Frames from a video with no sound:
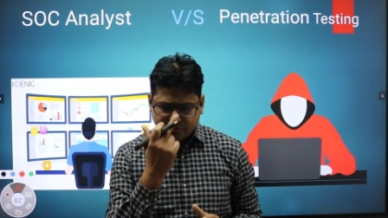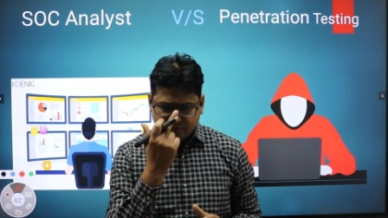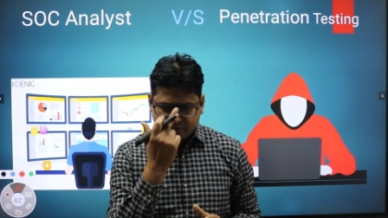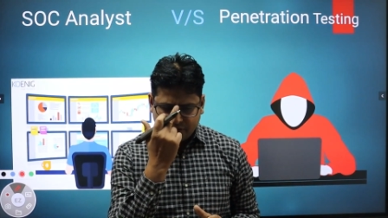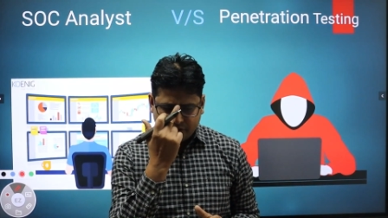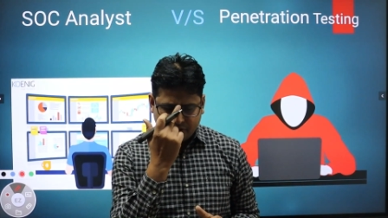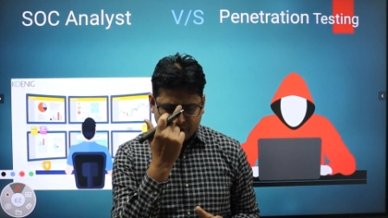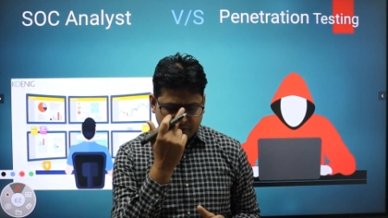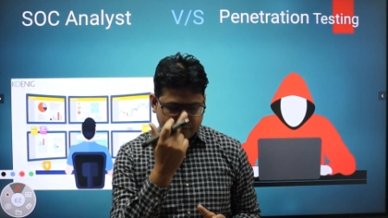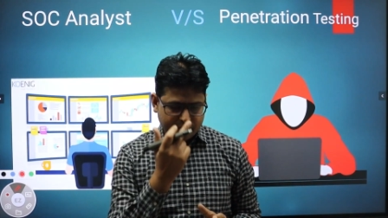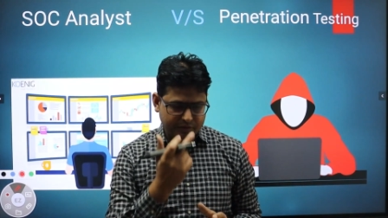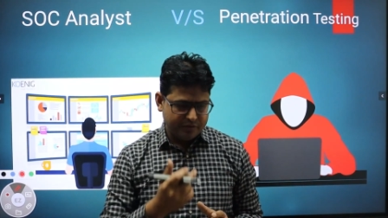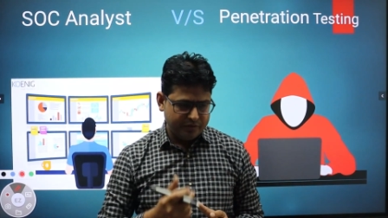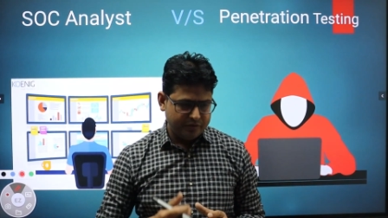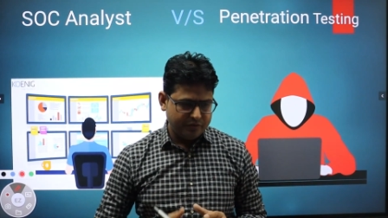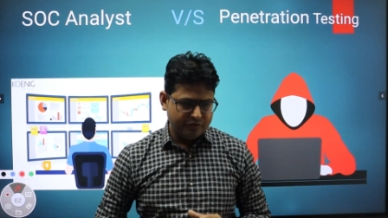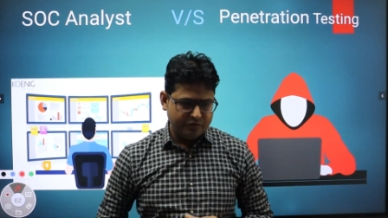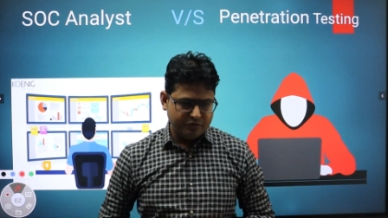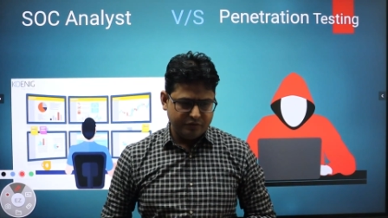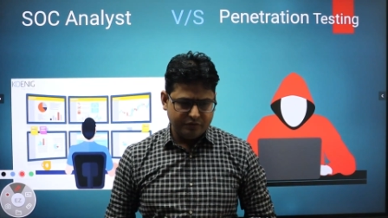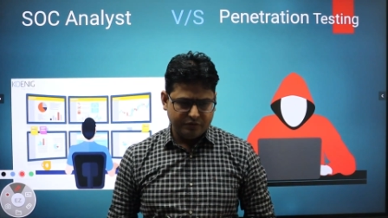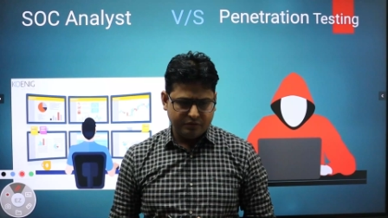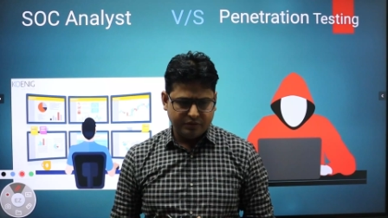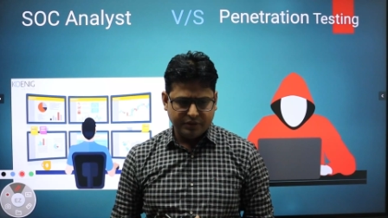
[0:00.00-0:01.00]
The, you
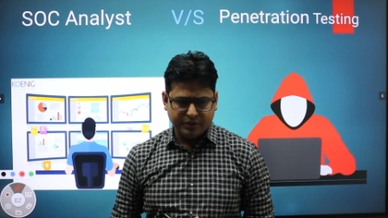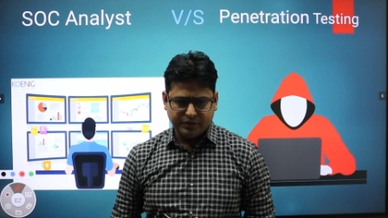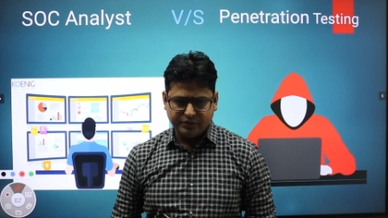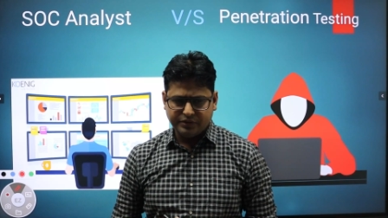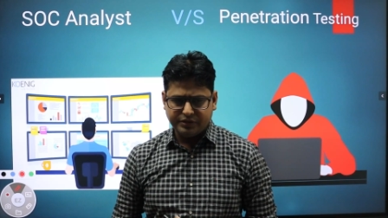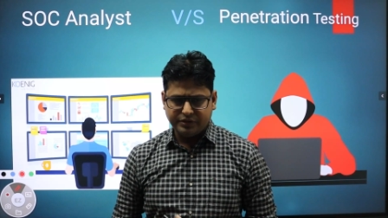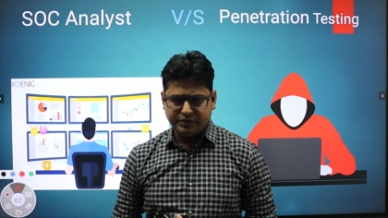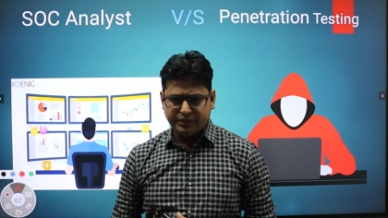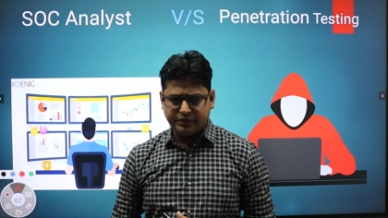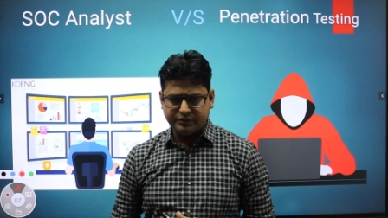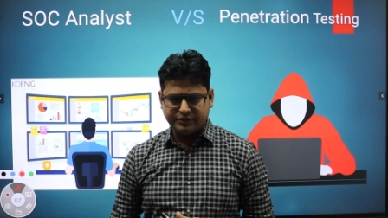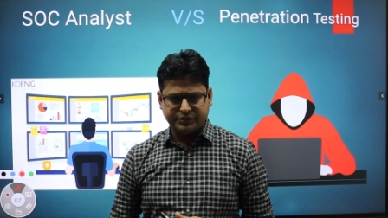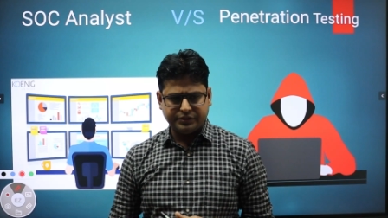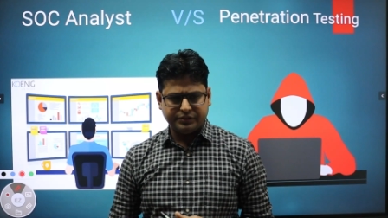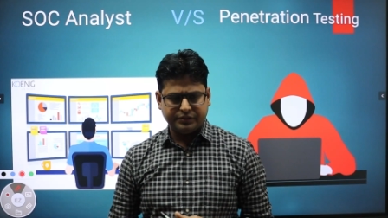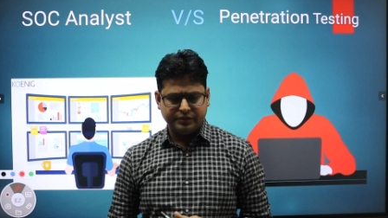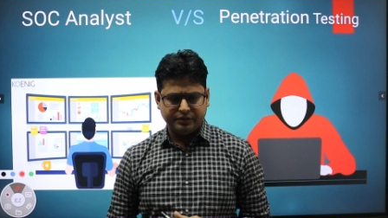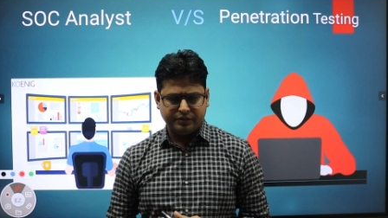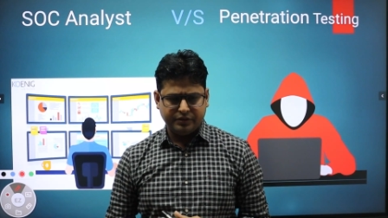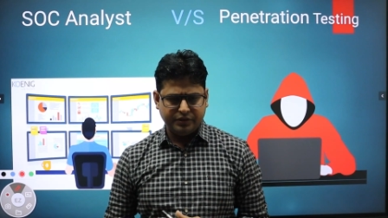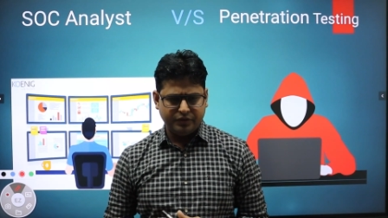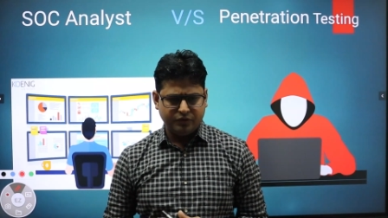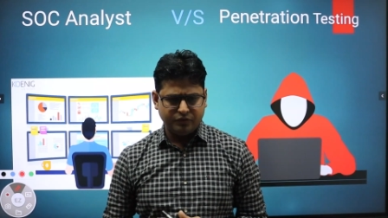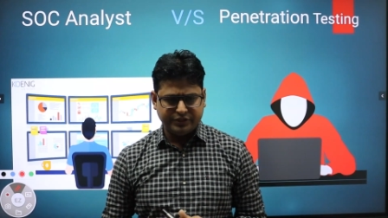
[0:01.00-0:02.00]
know, the,
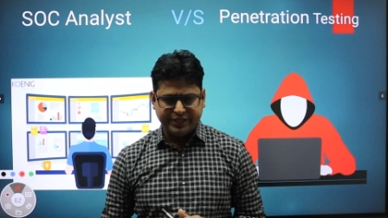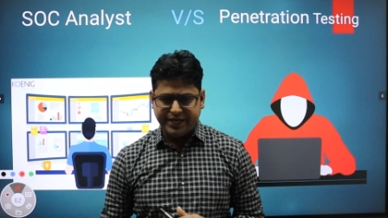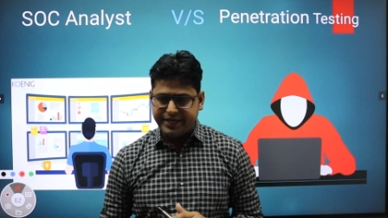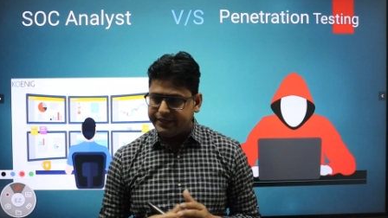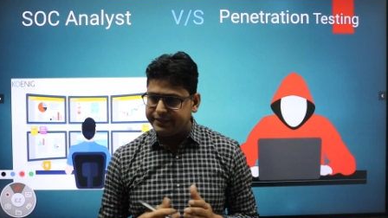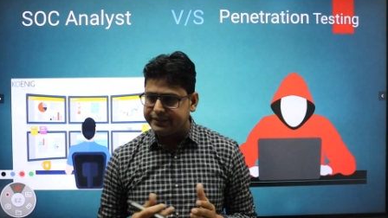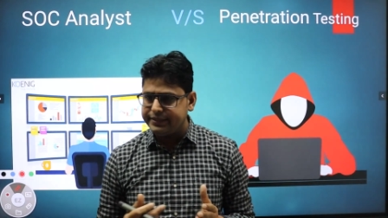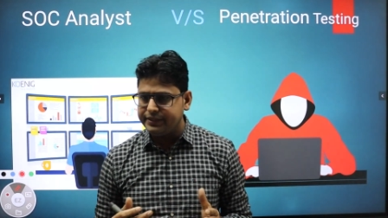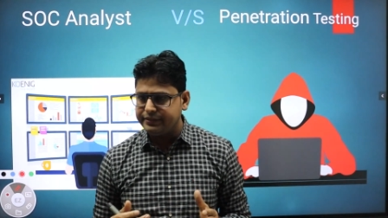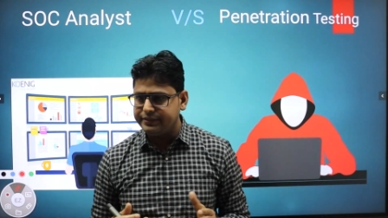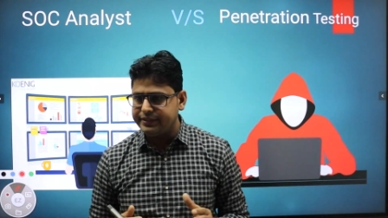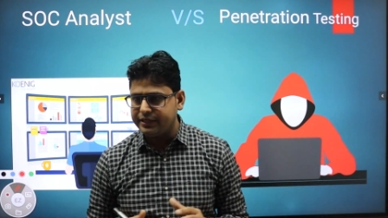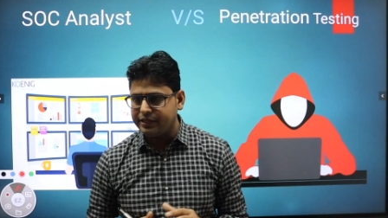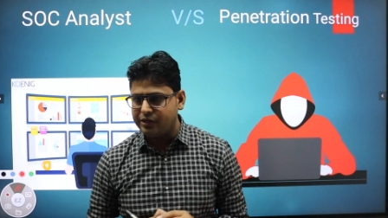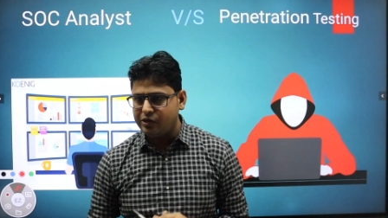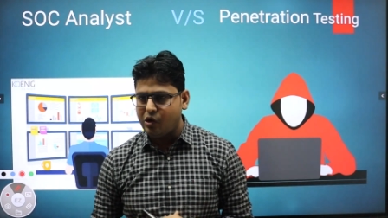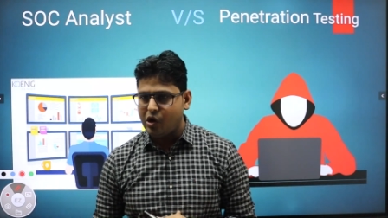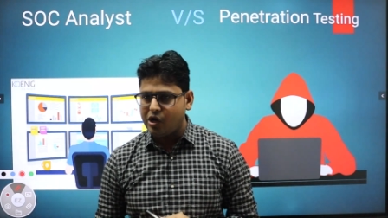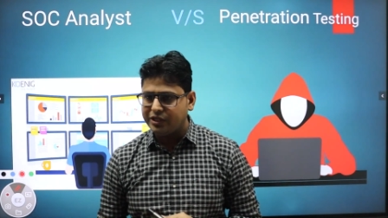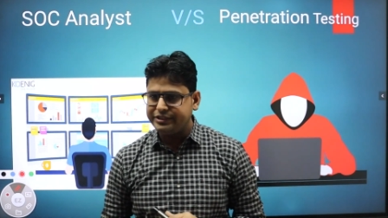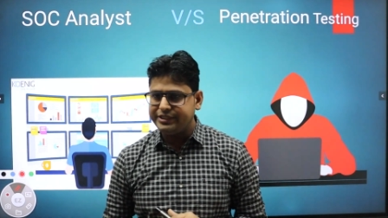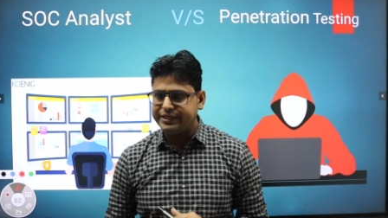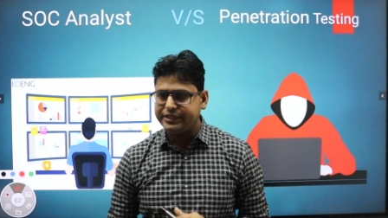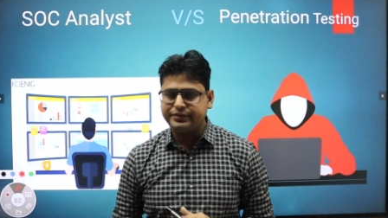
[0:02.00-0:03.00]
you know, thinking that
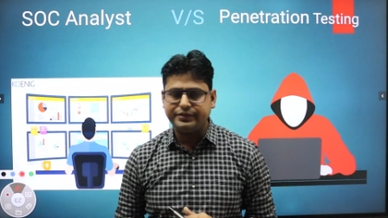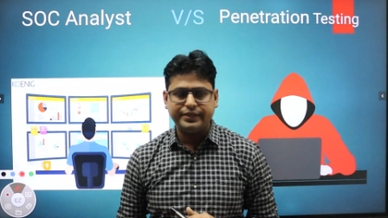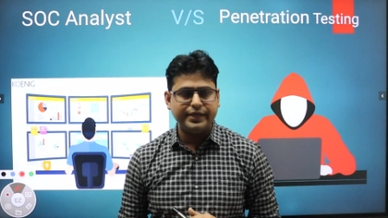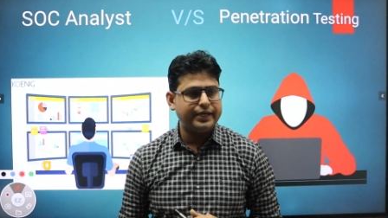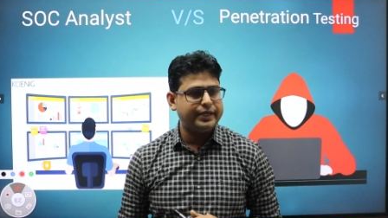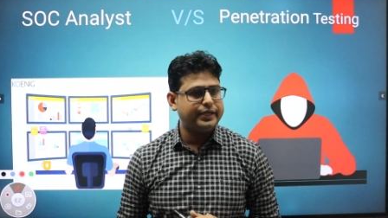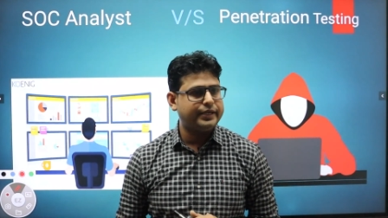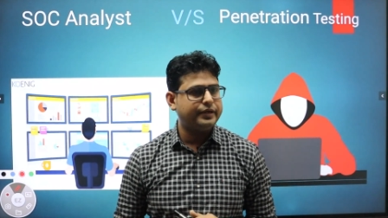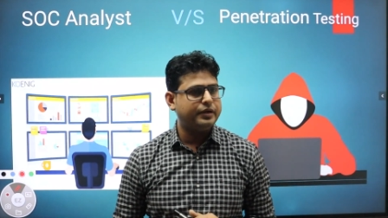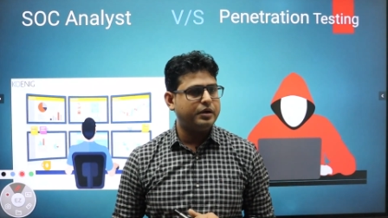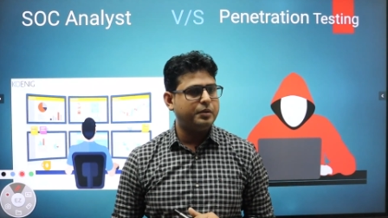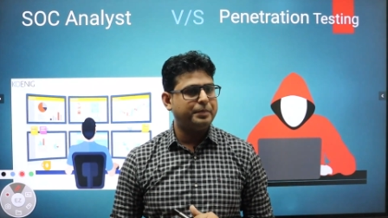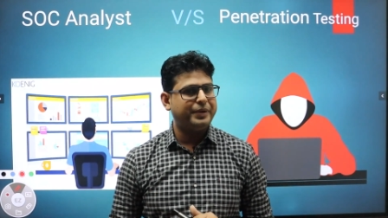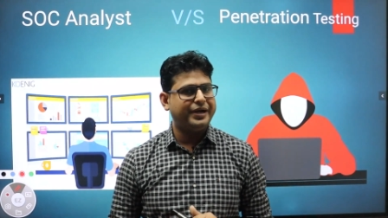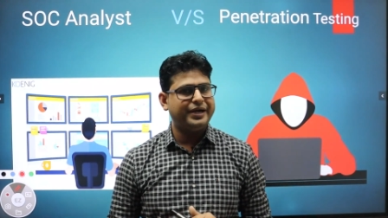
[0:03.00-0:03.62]
logic that uh,